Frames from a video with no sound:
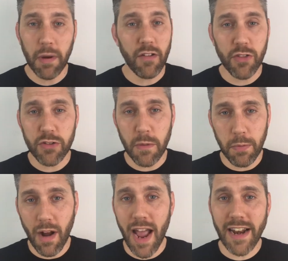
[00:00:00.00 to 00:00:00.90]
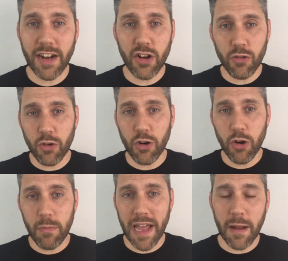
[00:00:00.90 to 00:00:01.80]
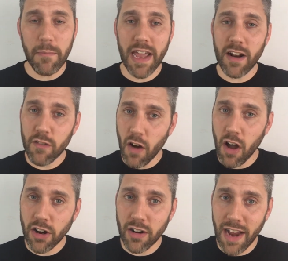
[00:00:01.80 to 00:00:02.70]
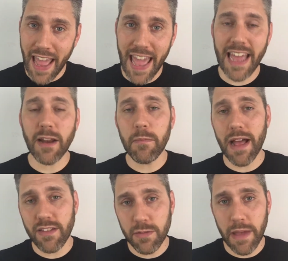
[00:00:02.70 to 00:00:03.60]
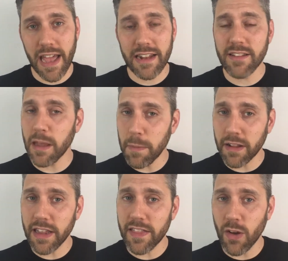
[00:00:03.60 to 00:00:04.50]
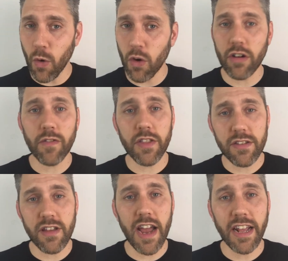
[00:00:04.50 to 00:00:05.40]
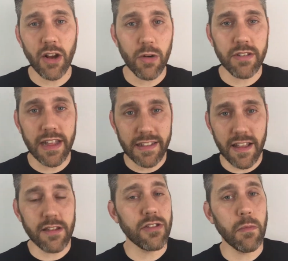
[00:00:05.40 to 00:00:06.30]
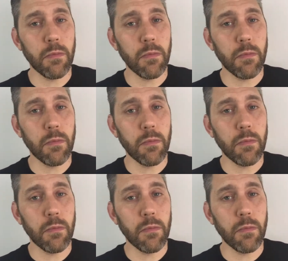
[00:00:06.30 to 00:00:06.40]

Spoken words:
But if there's a bride and a groom and a maid of honor and a best man, typically the order for the signing goes like this. The